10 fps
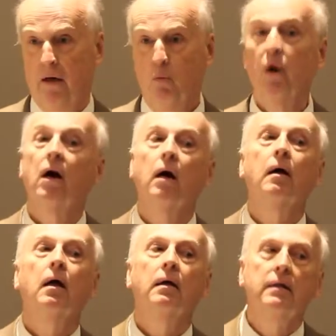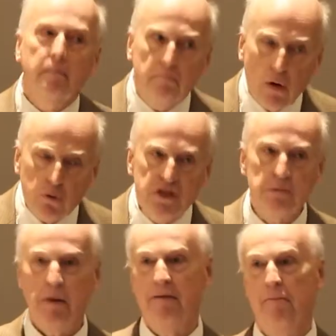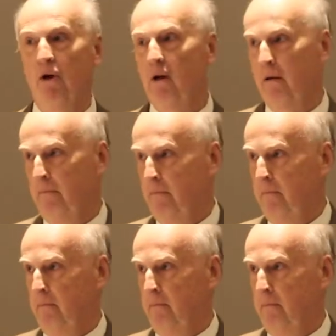where most people